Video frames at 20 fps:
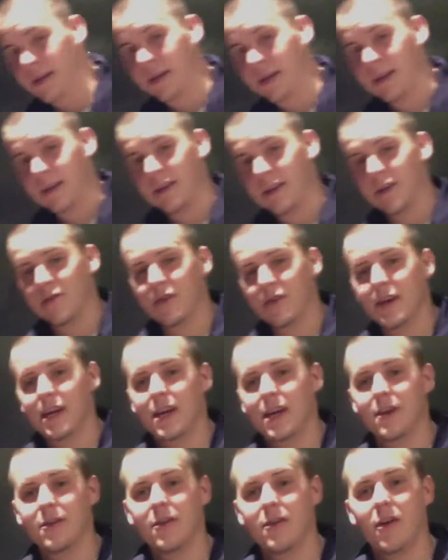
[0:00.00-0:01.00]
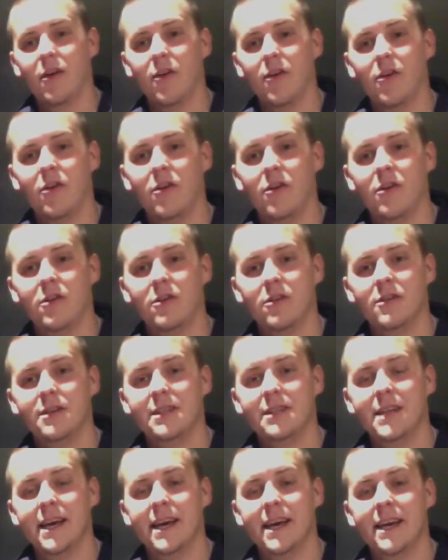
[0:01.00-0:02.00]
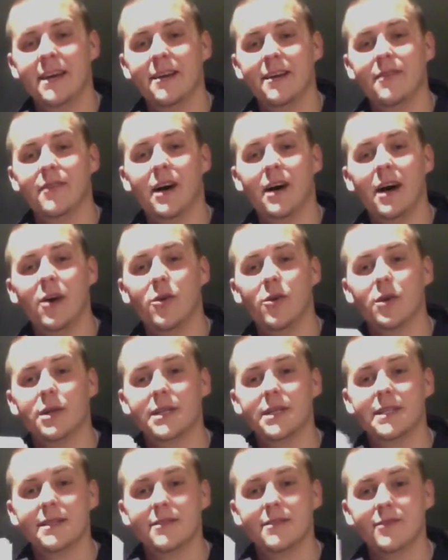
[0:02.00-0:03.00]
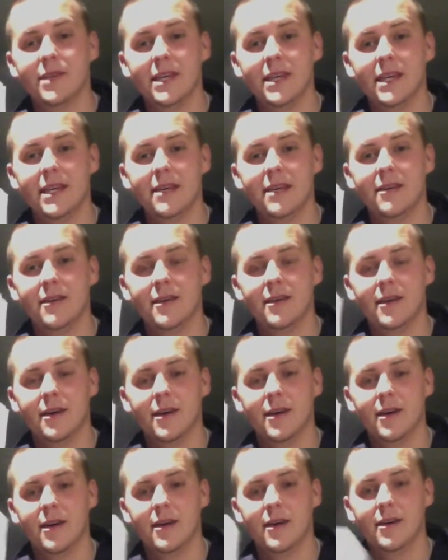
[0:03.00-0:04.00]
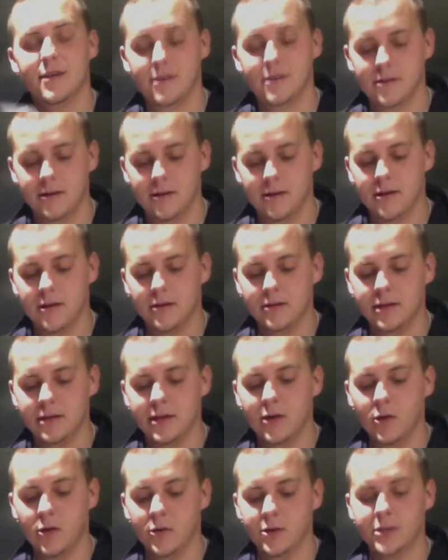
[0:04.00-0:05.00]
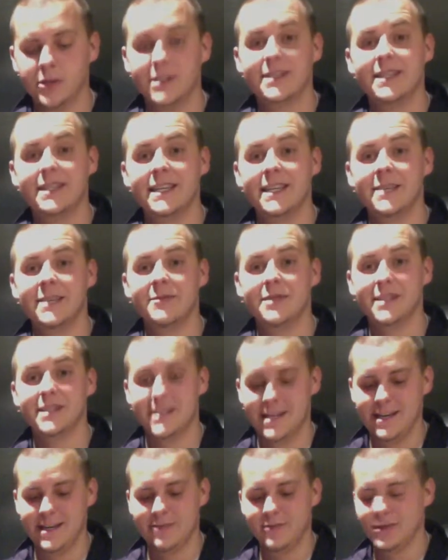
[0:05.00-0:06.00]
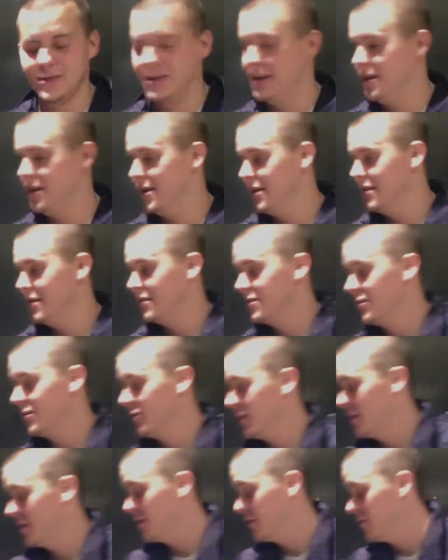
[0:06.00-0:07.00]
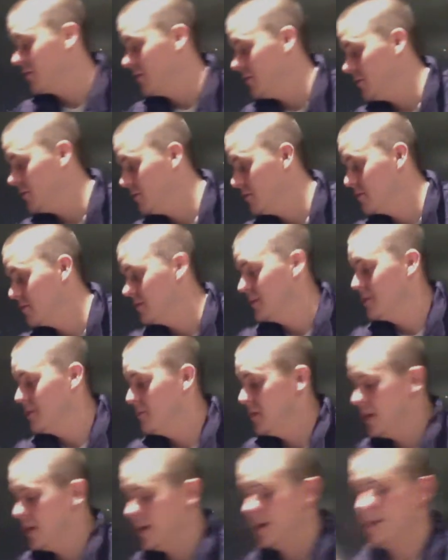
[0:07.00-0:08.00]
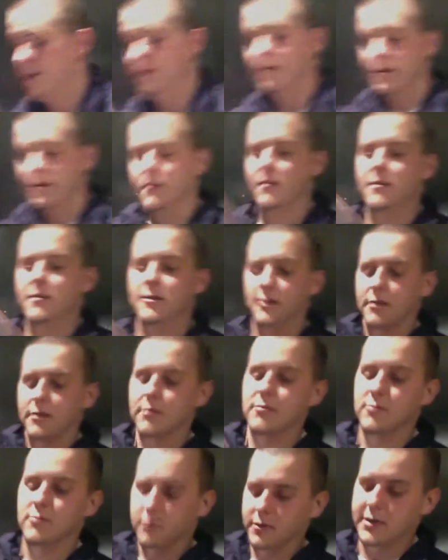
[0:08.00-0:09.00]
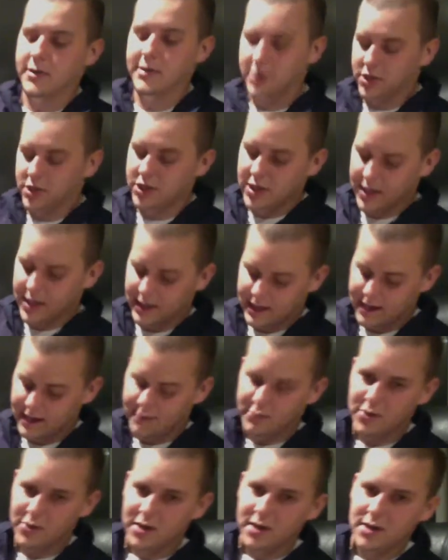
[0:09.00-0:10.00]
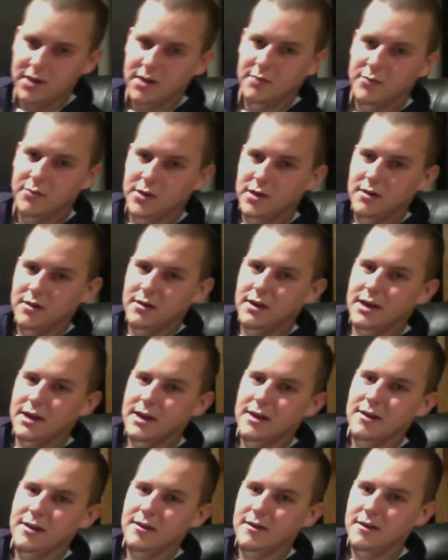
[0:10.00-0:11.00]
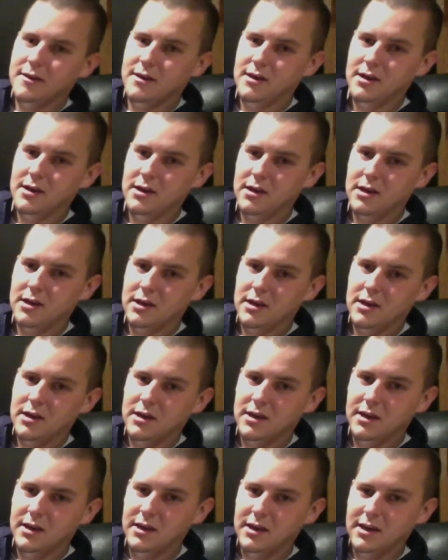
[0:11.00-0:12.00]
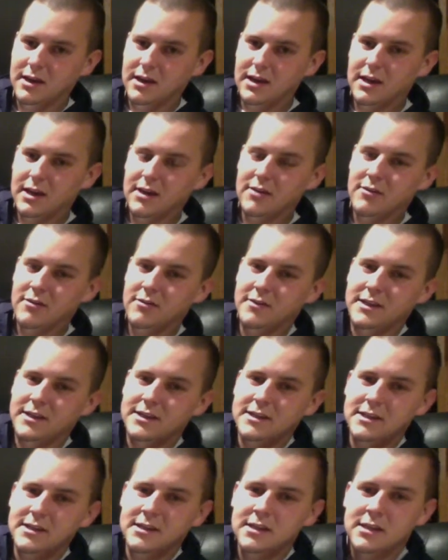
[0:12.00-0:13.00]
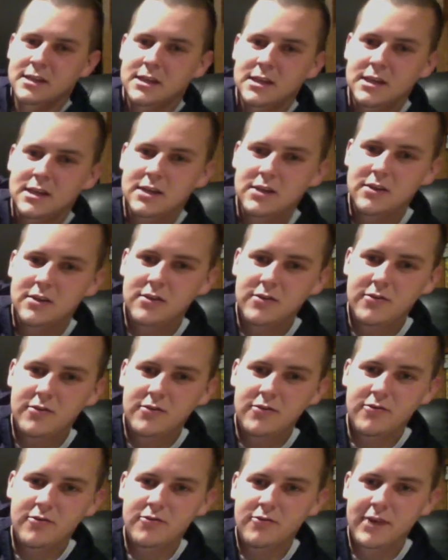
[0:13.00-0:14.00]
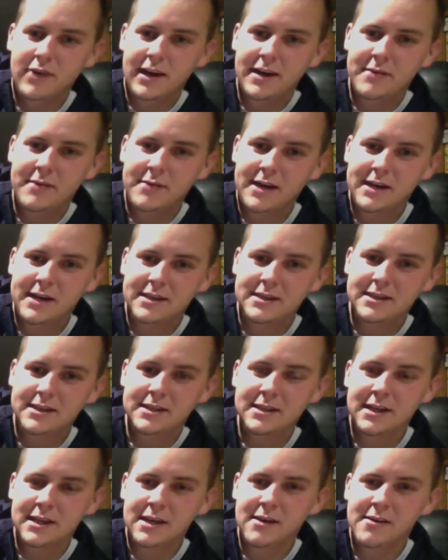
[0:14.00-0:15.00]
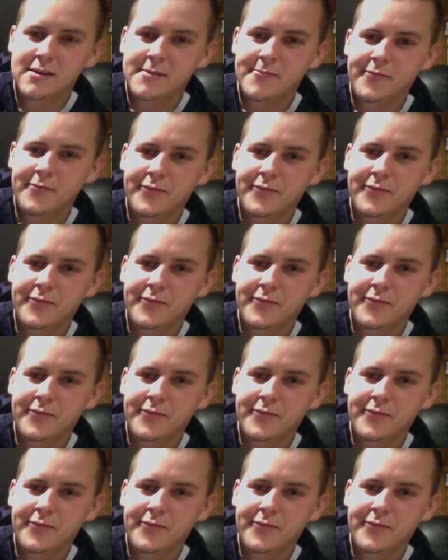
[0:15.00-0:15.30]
these right here are all 10 of our league owners' teams' names. So we're going to throw those in the bucket. I'm going to shake that bucket up here, guys. Get it all nice and randomized in there.